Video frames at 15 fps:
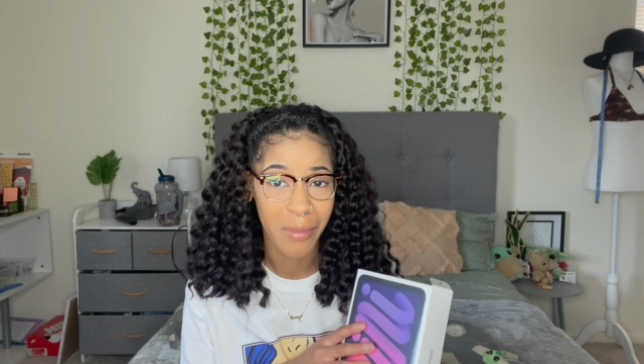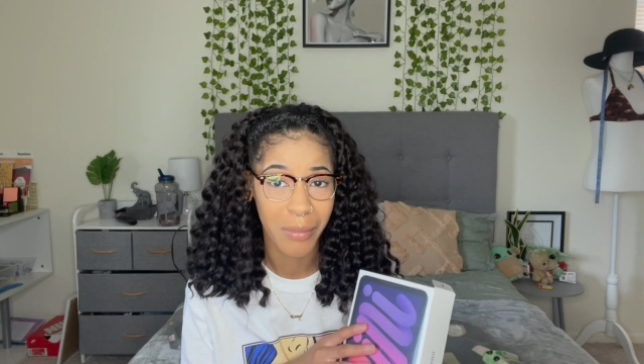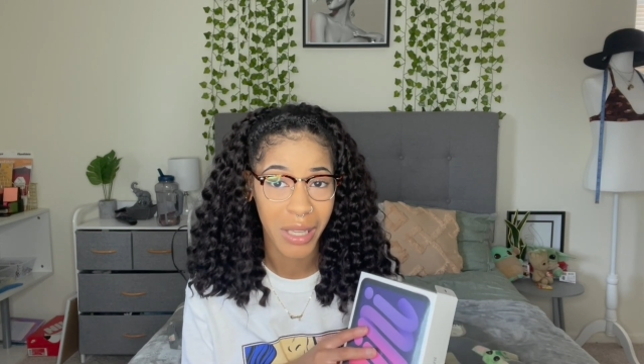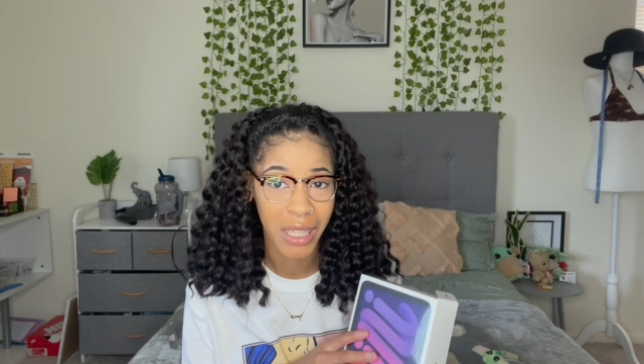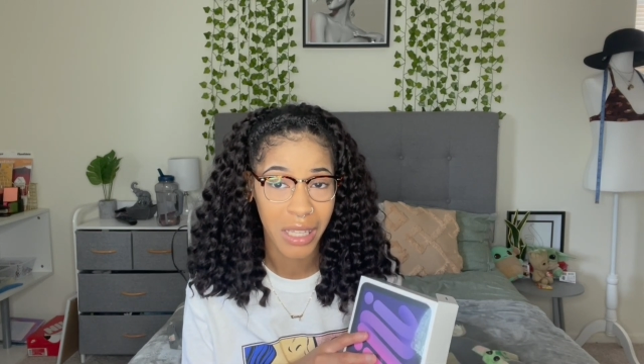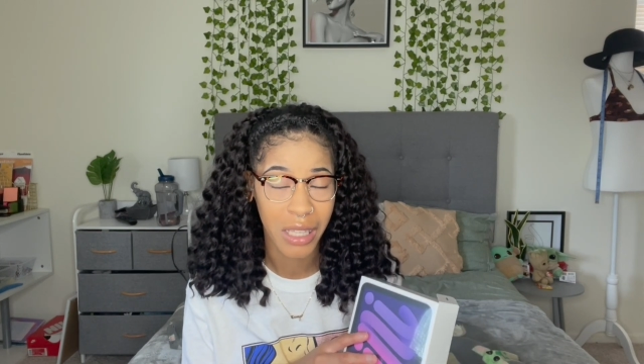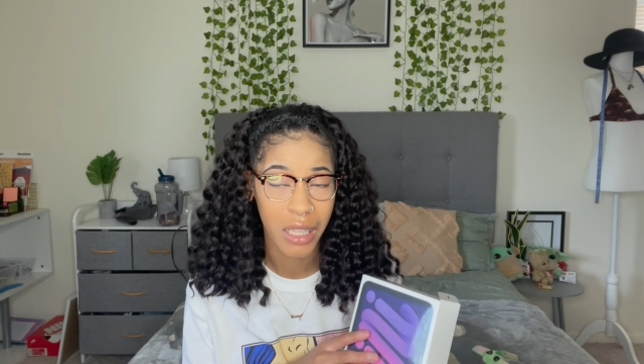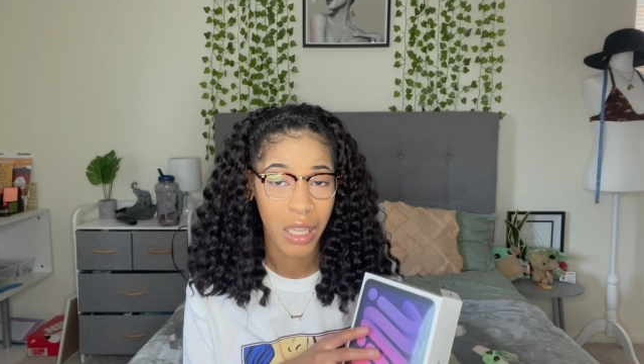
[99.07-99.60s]

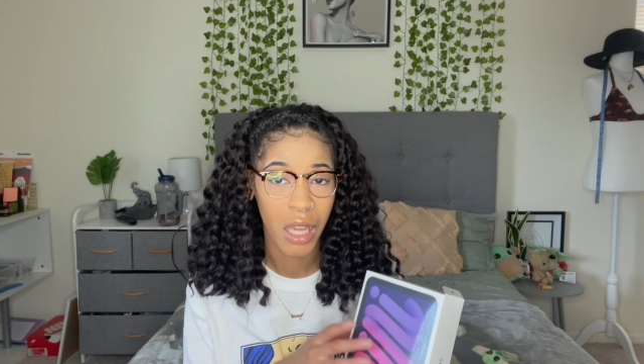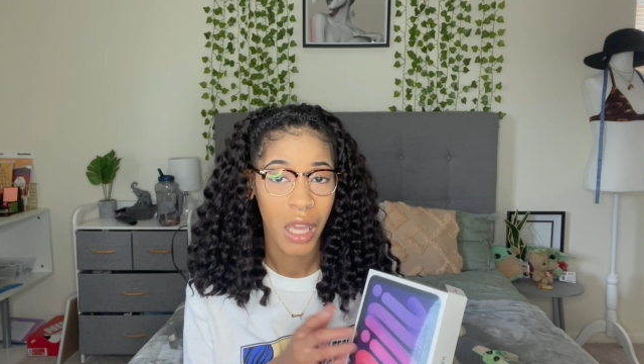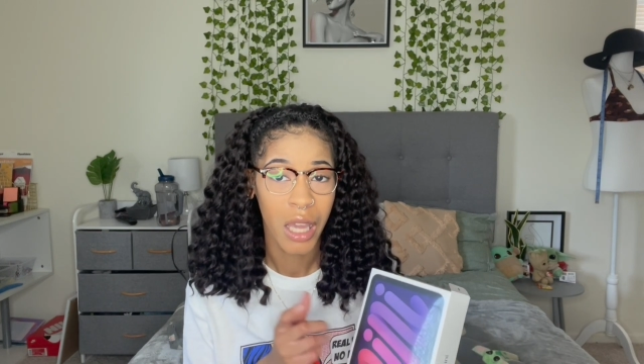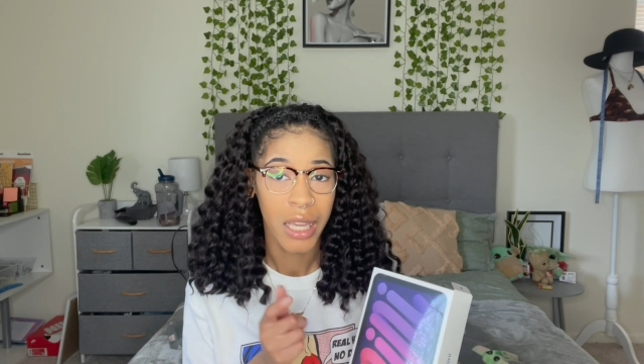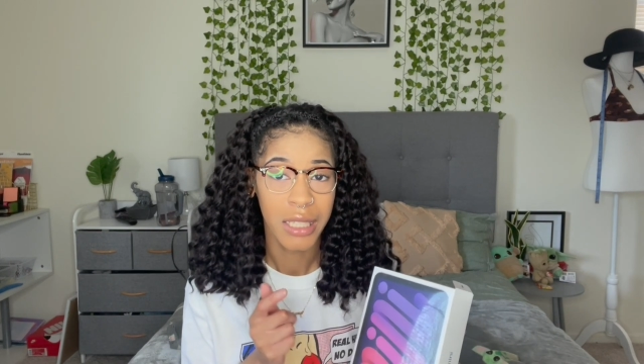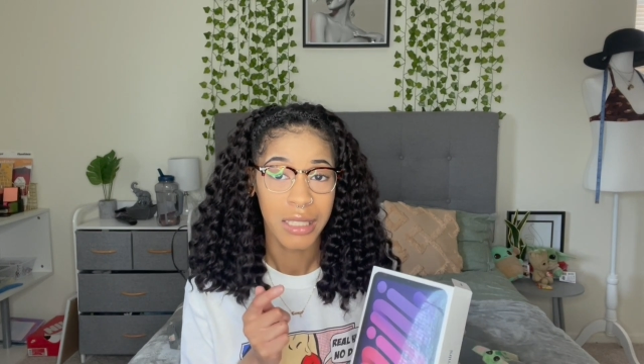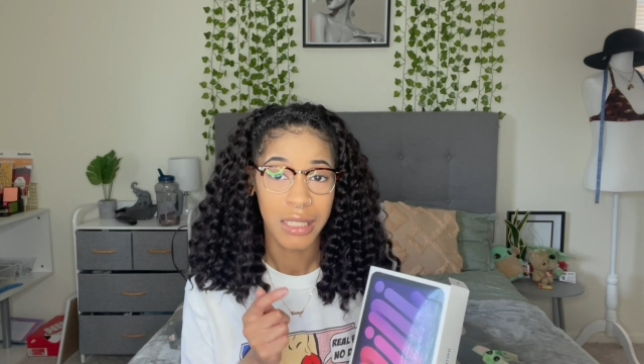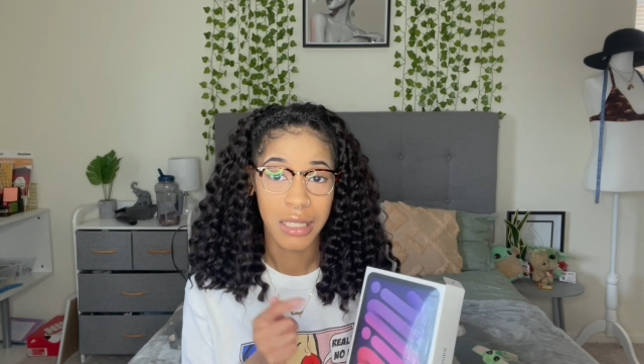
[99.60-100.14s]
Mini
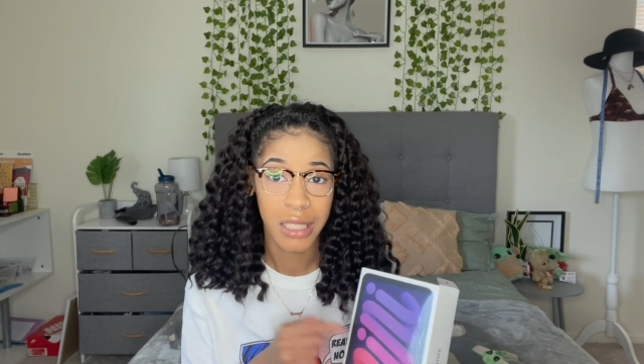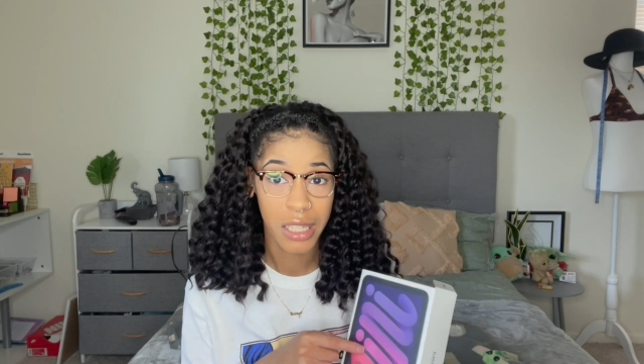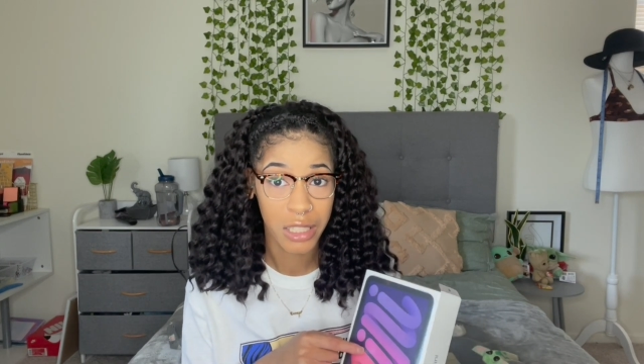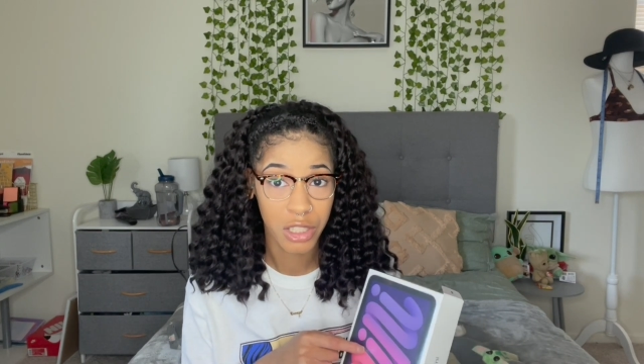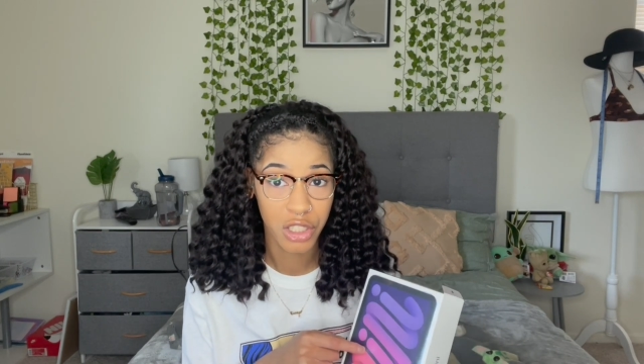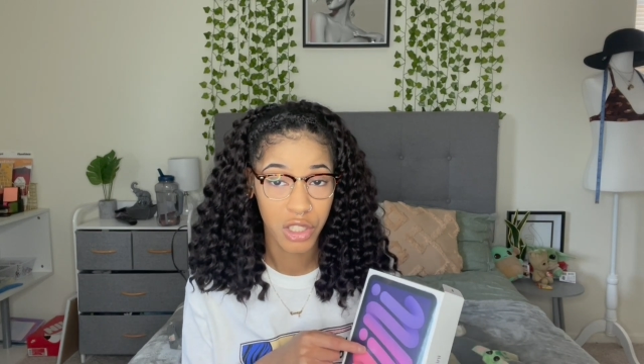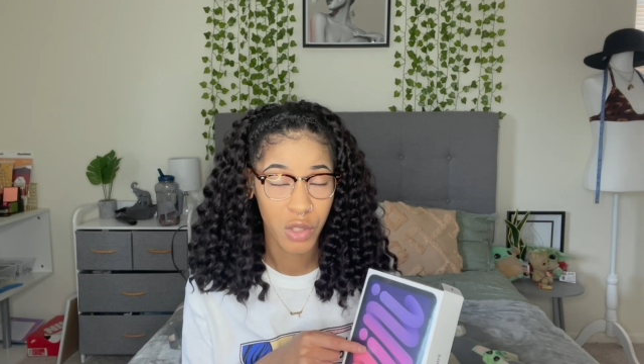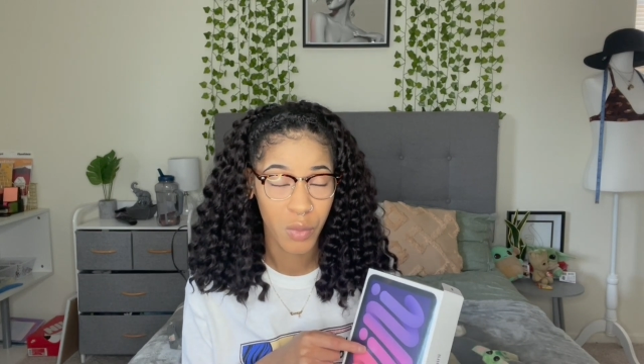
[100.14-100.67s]
6th
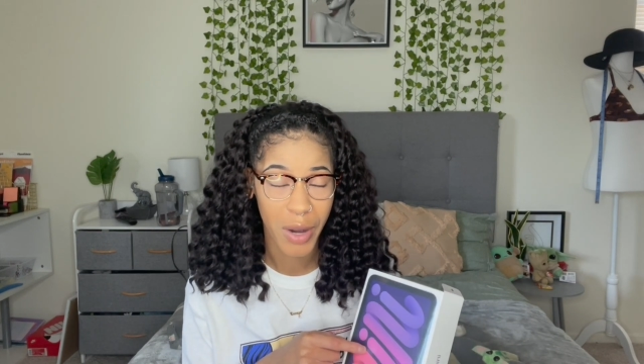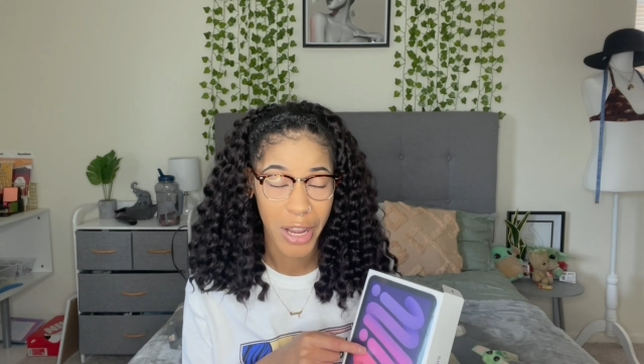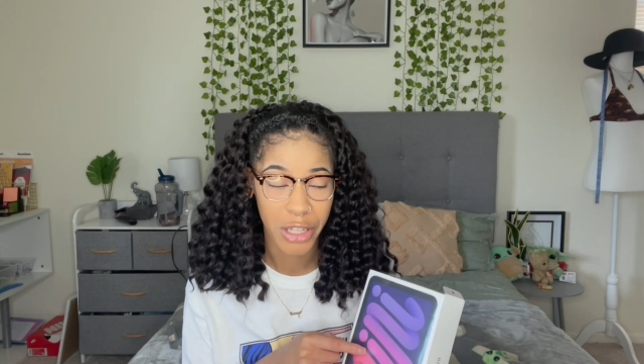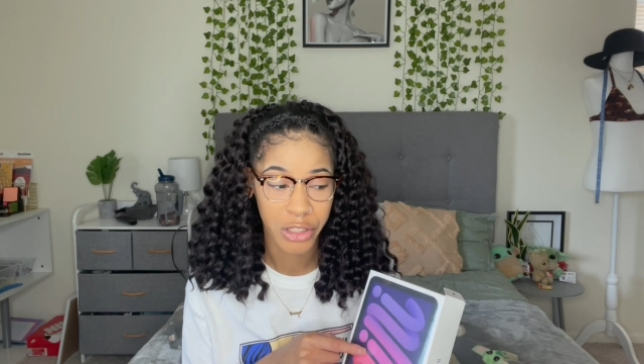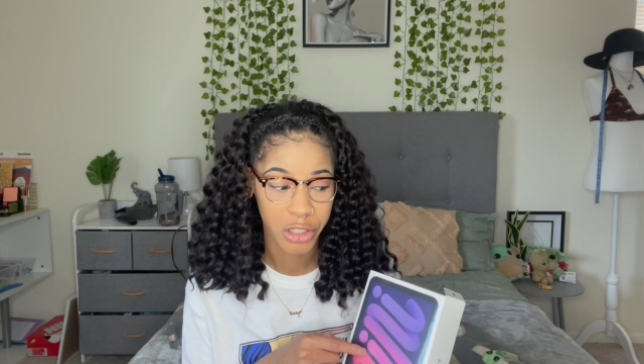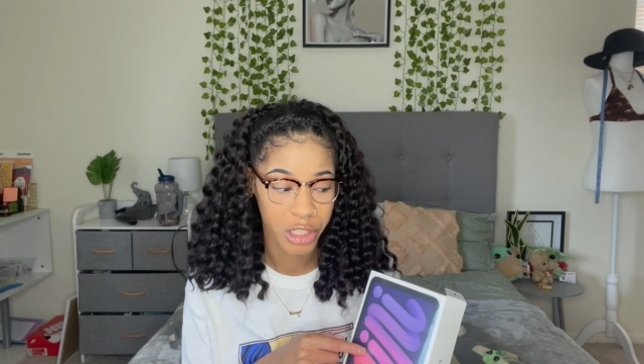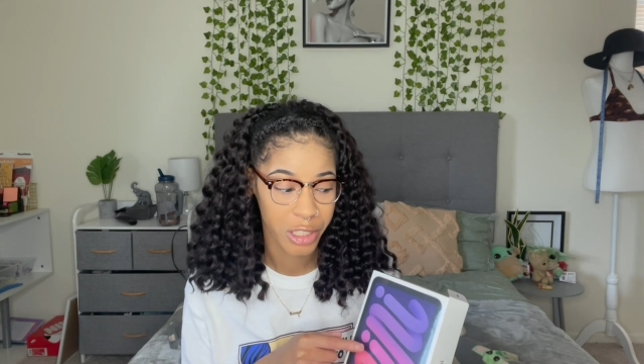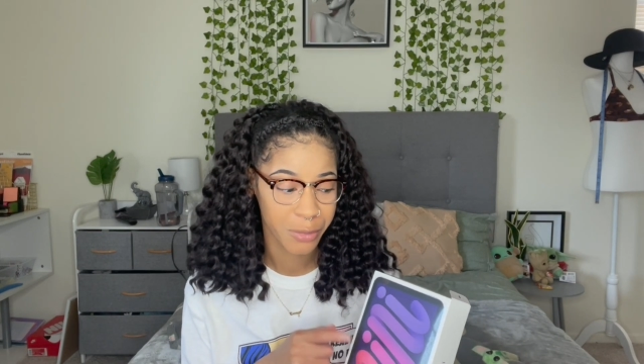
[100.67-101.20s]

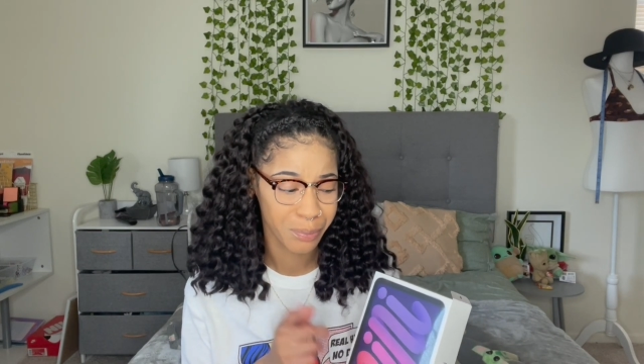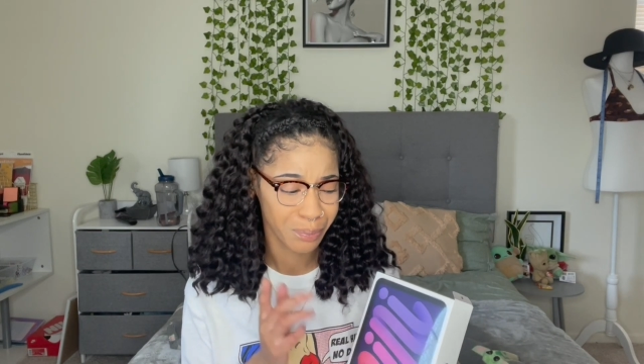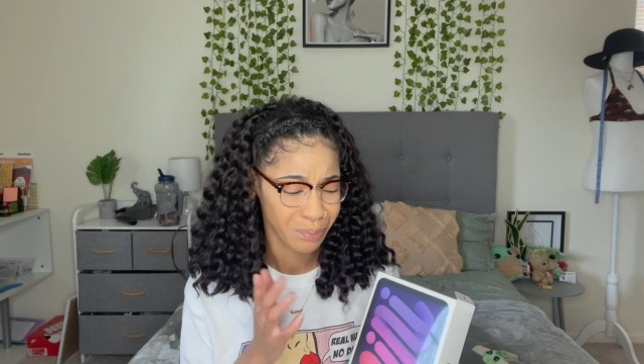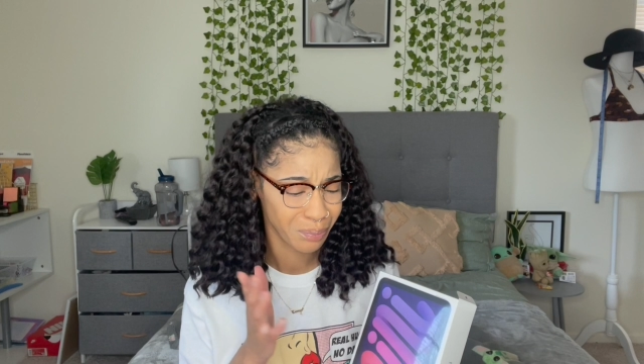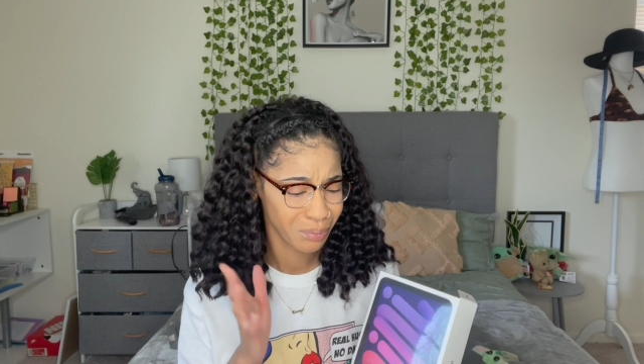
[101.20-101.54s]
generation.